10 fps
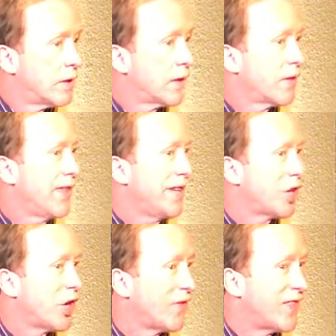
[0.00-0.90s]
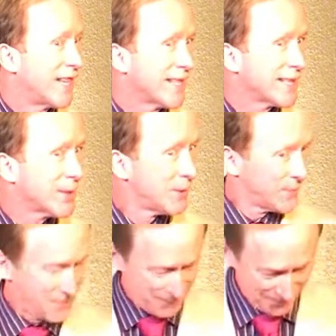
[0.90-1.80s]
think on this,
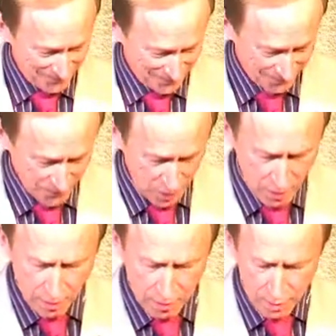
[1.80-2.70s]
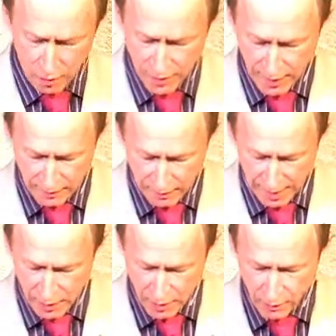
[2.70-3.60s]
know that I'm
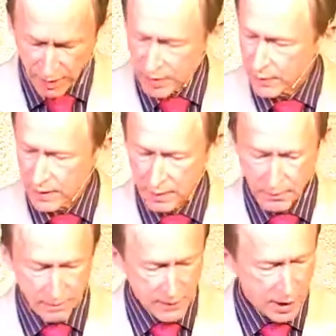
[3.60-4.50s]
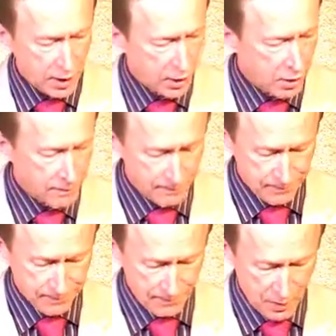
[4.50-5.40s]
still going to be here
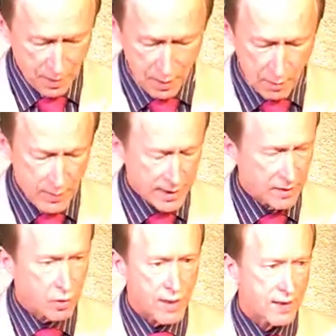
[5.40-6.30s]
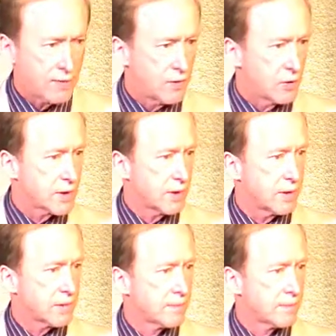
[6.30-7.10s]
being an attractive nuisance,